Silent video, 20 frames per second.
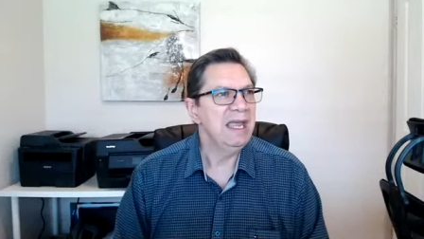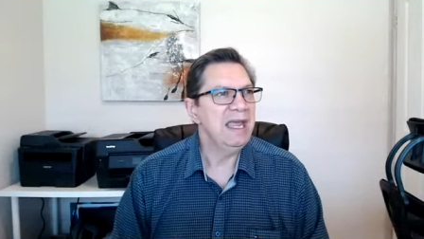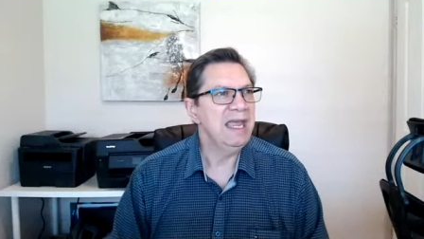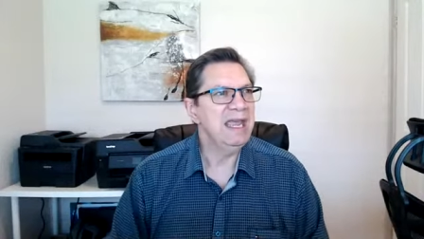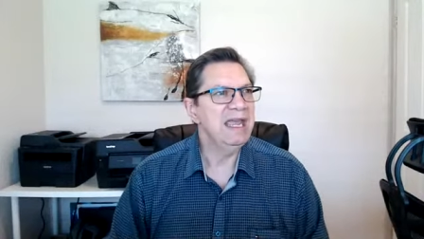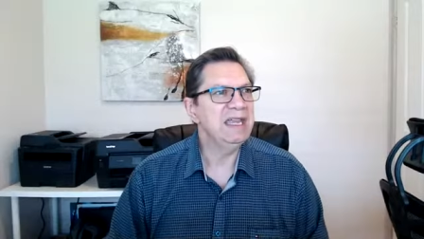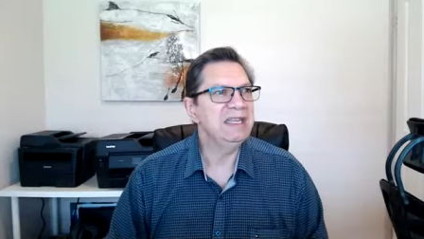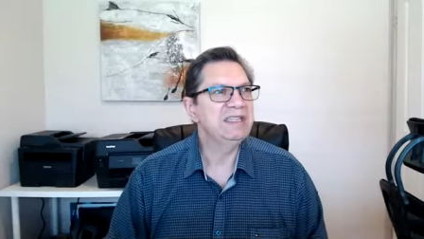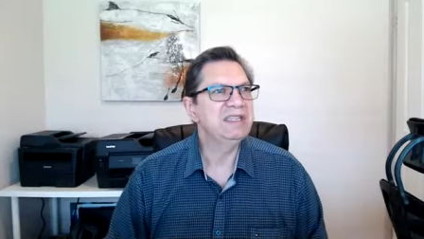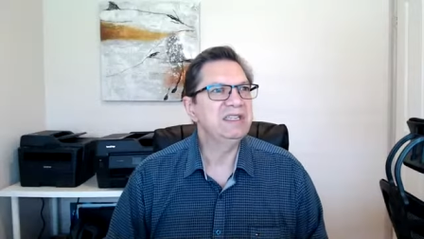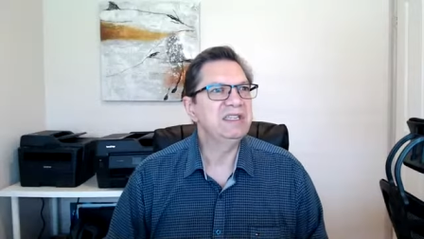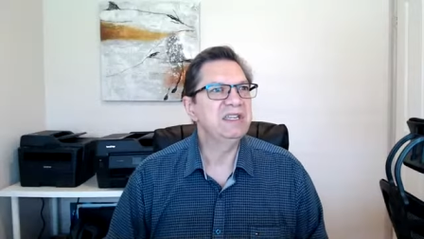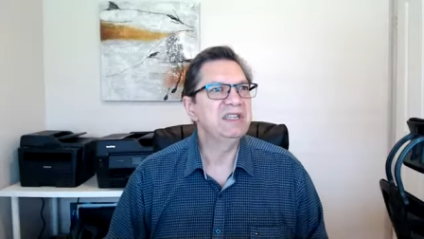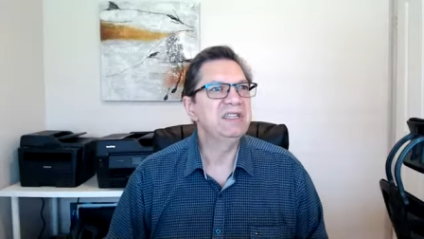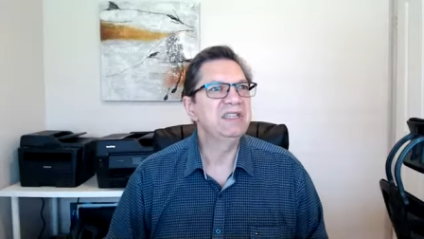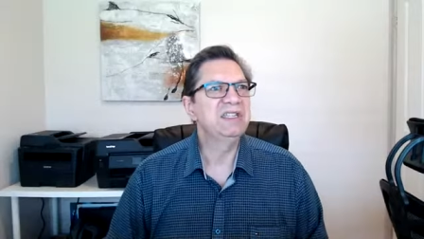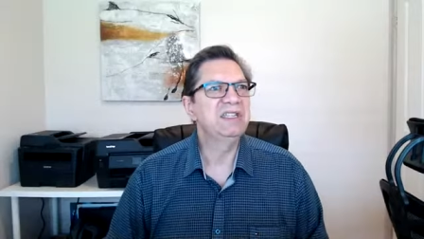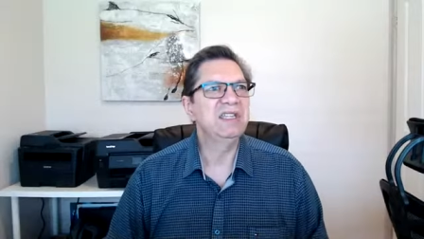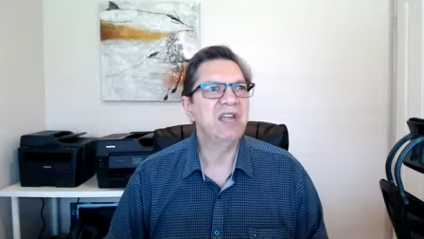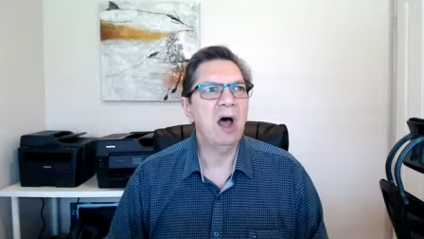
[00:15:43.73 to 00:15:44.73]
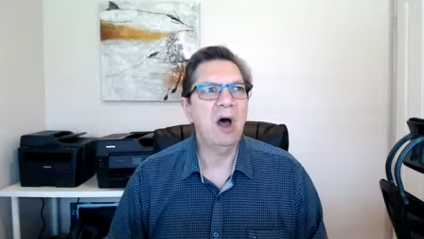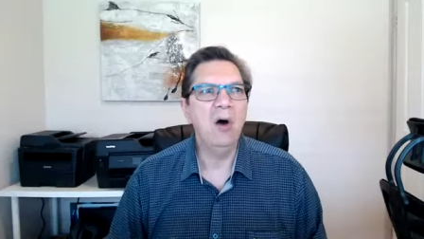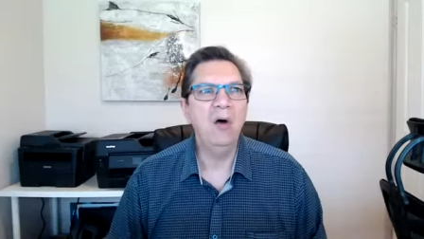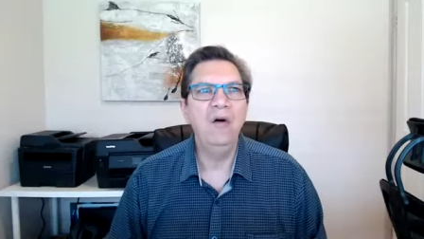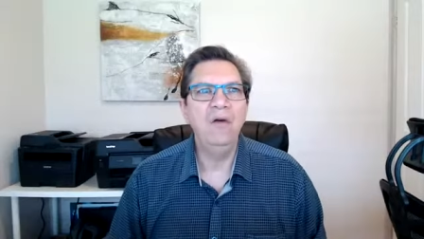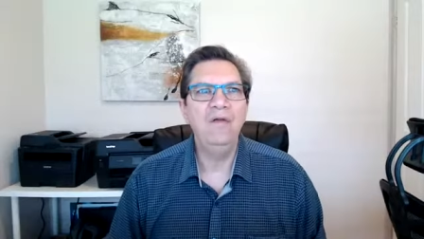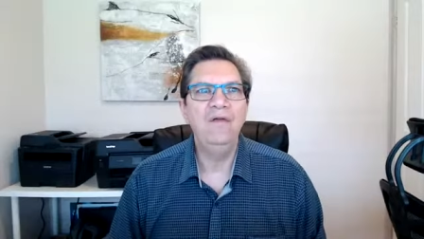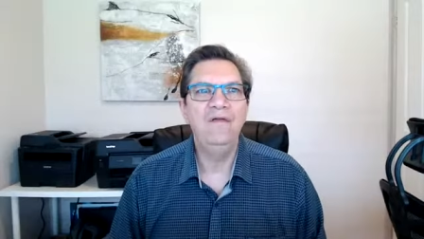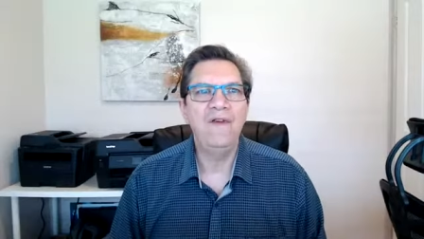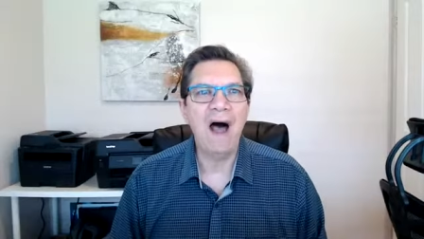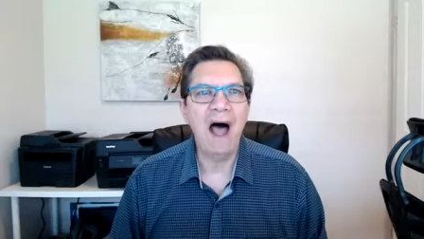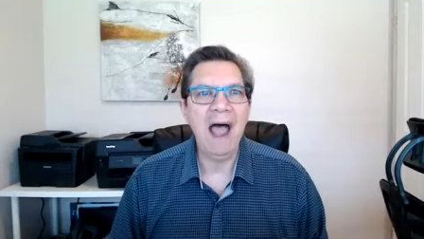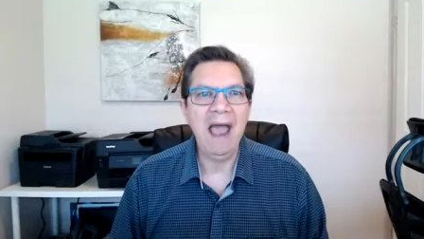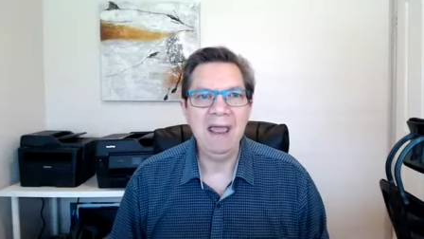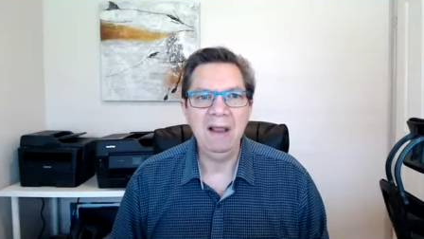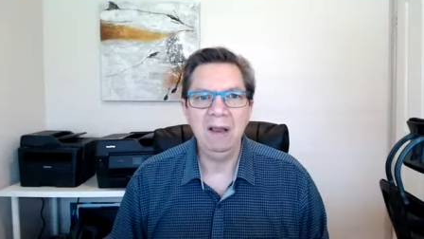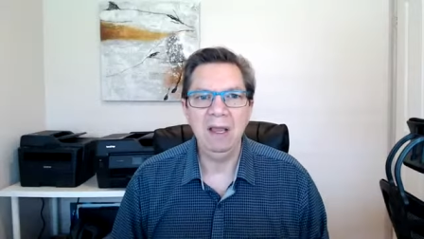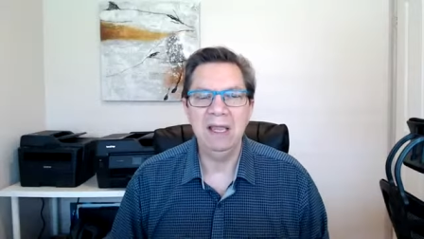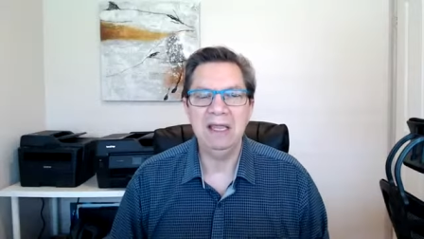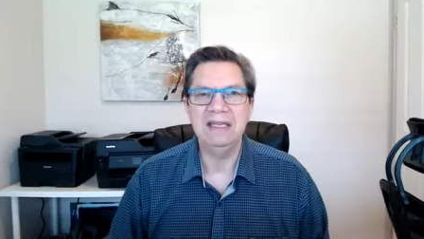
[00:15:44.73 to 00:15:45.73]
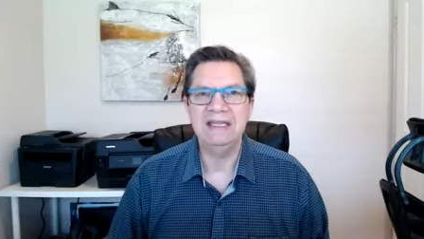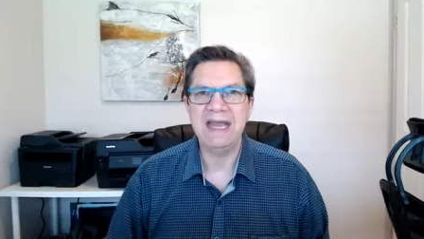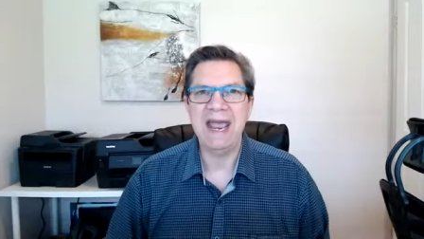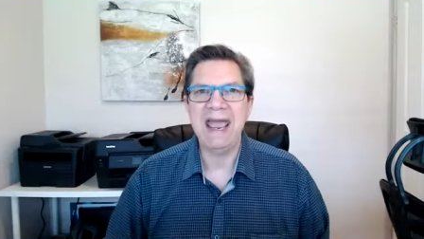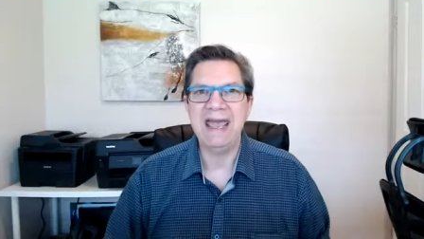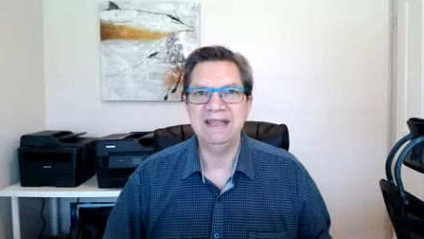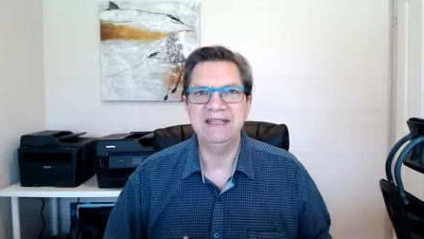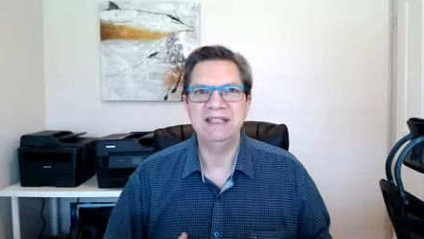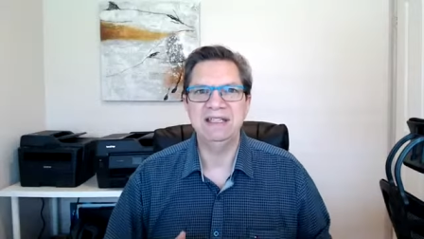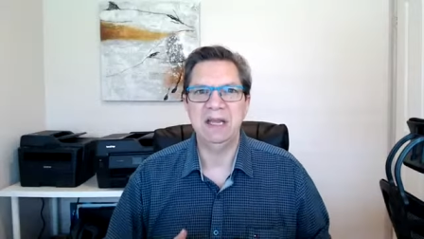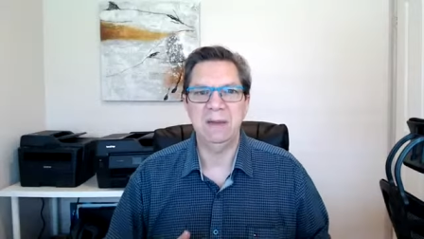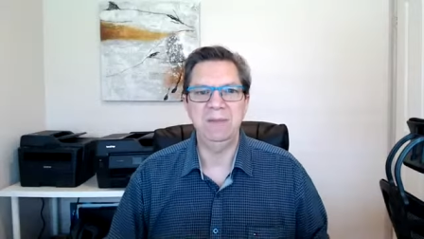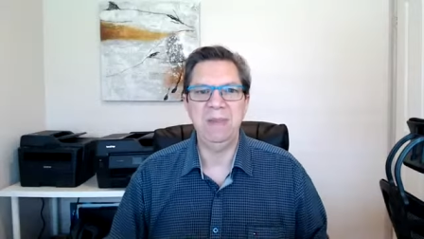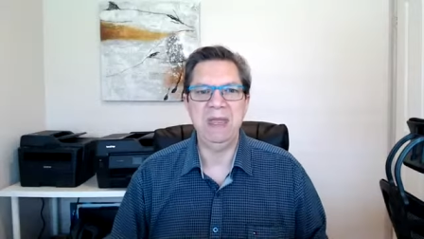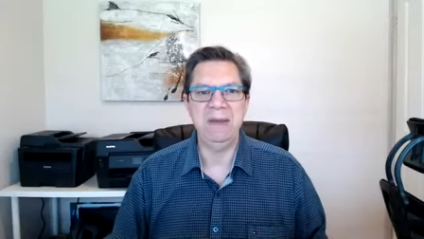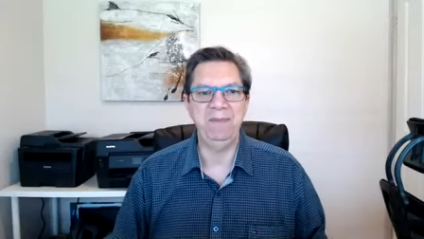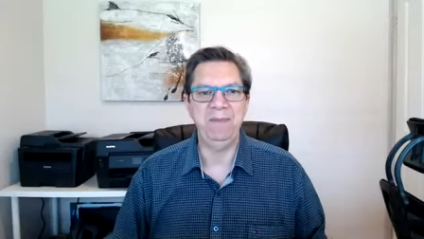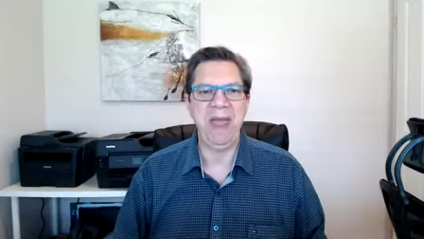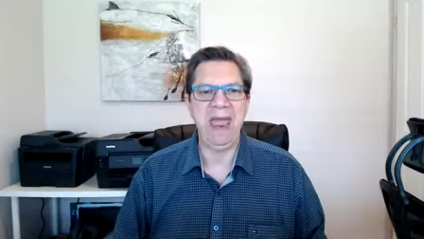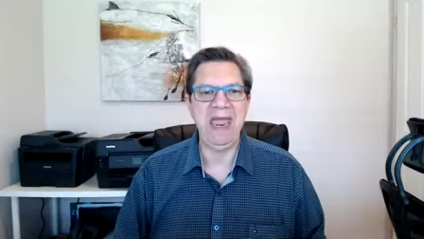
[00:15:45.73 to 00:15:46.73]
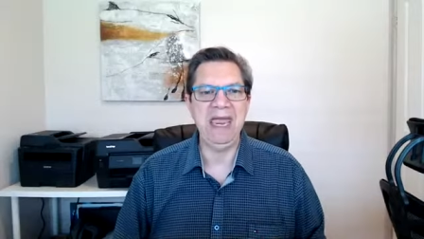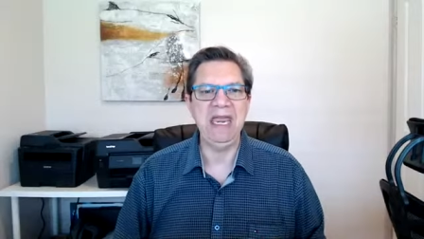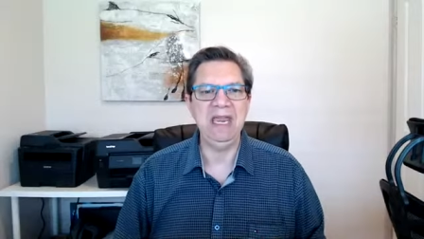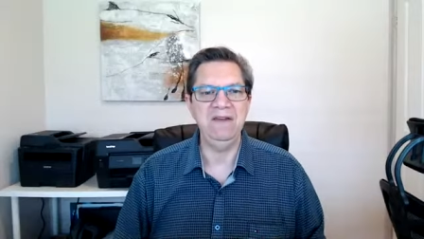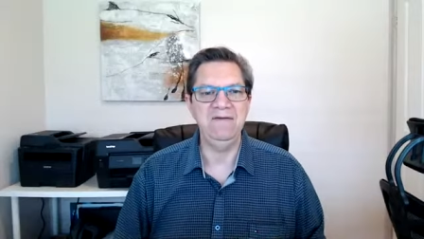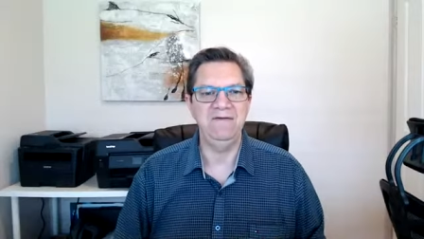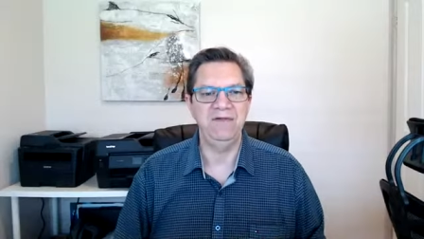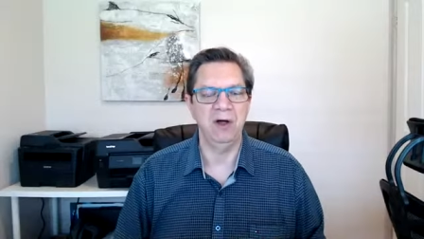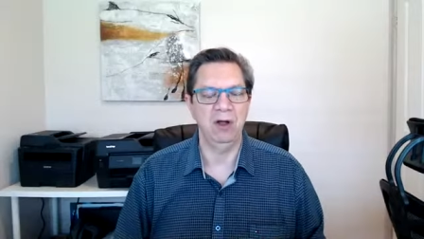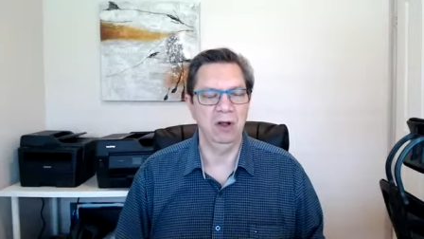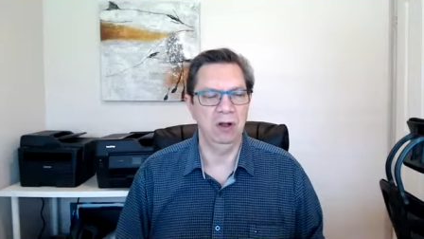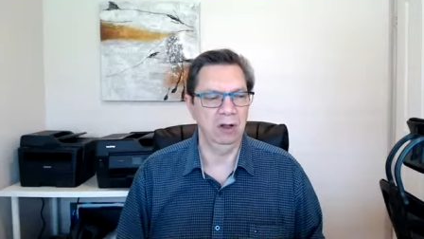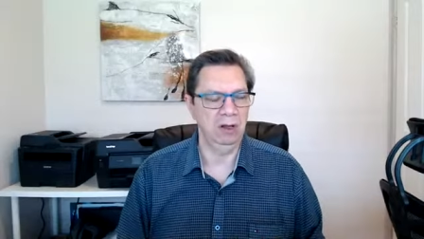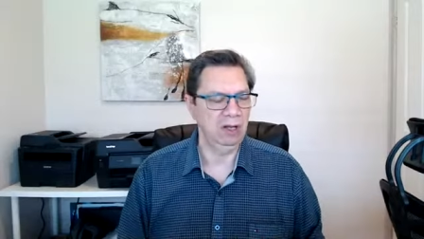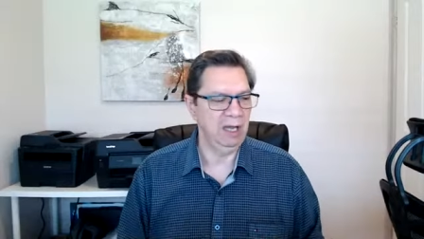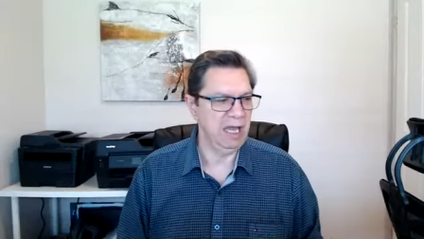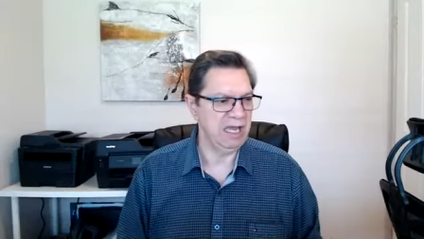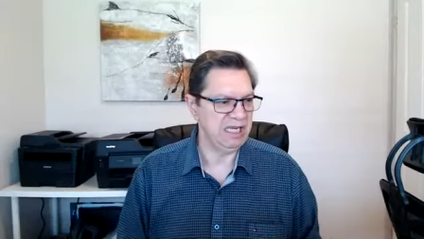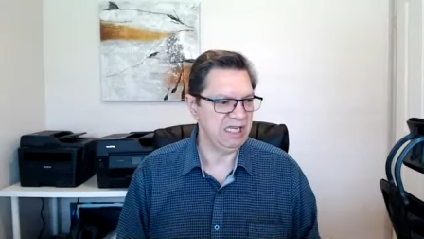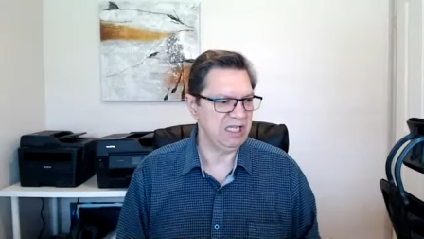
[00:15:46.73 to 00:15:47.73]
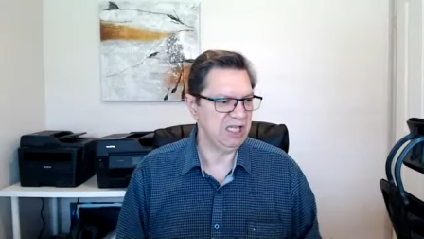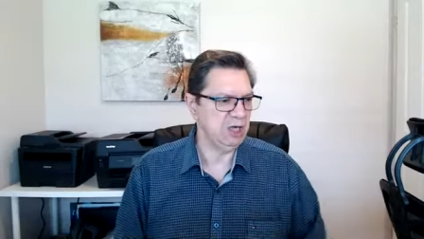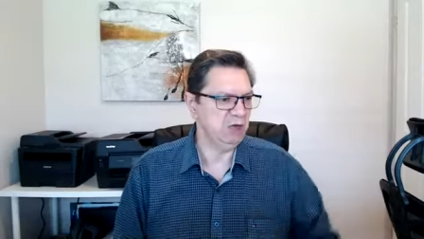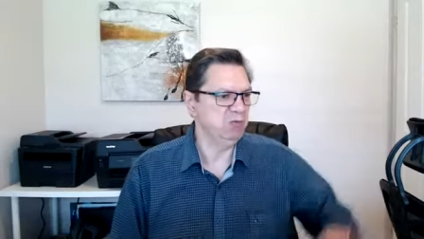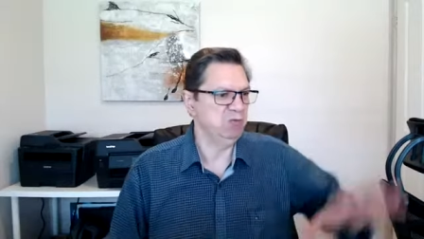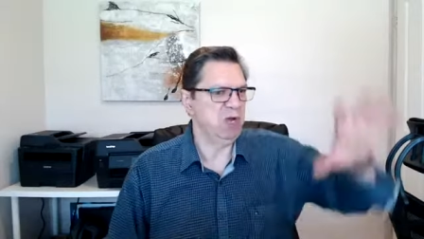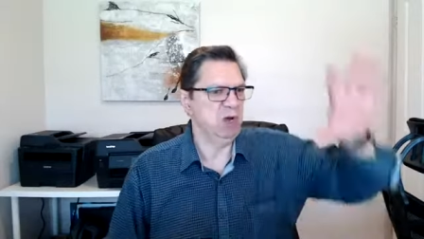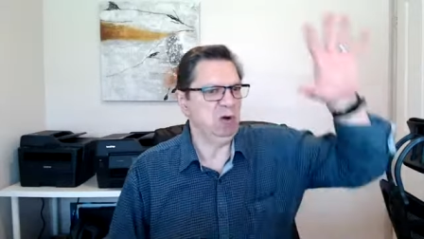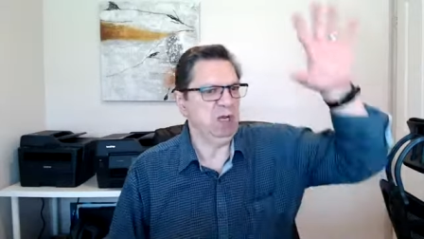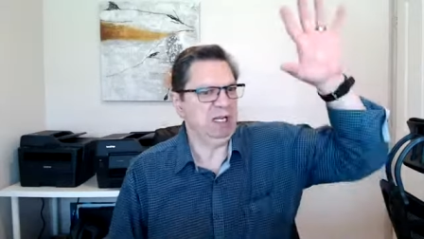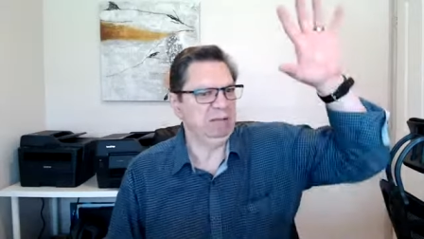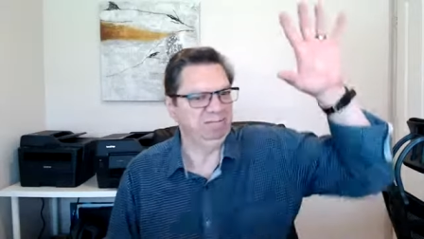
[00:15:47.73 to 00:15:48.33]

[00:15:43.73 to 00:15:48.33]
it's so violent as to be painful, like you go,